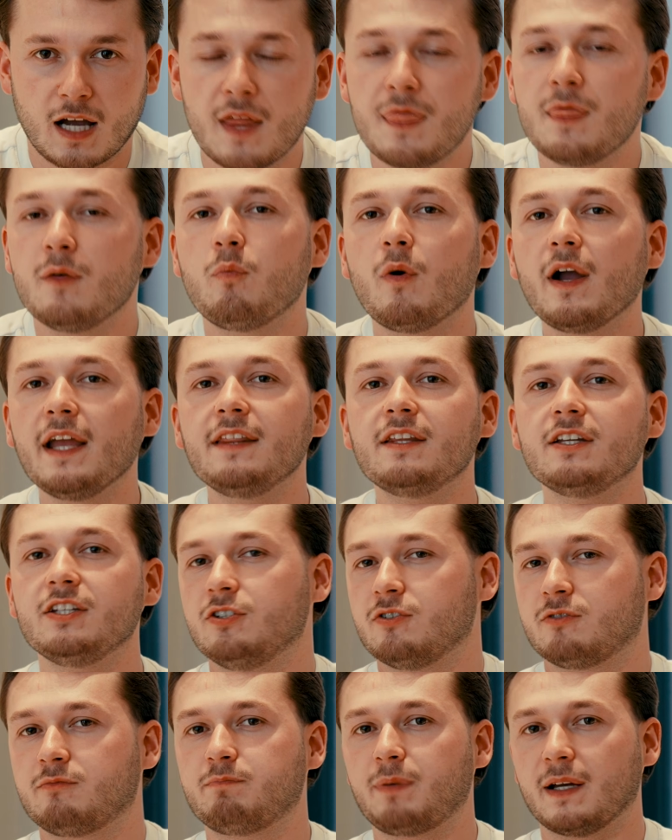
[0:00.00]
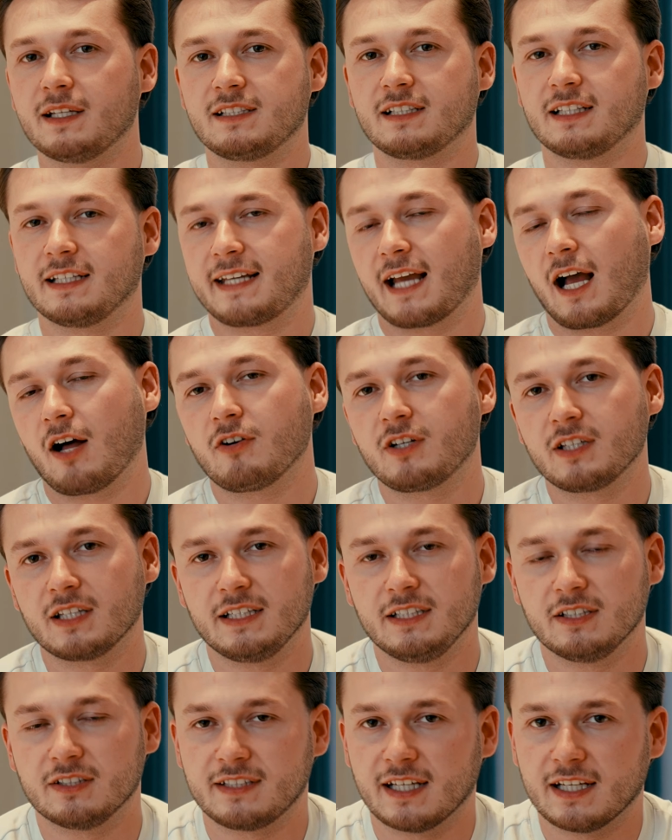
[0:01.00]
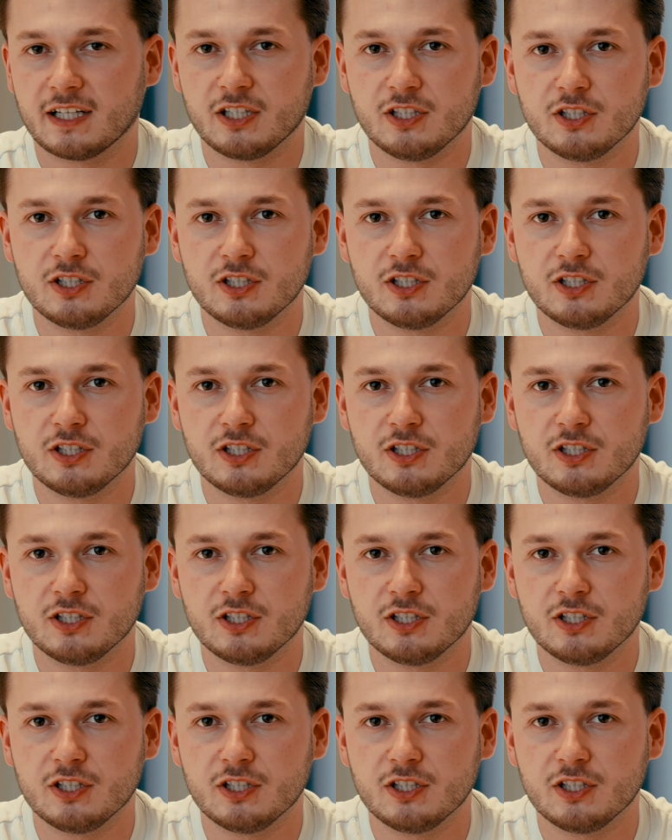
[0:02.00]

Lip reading: And the way that you basically calculate your data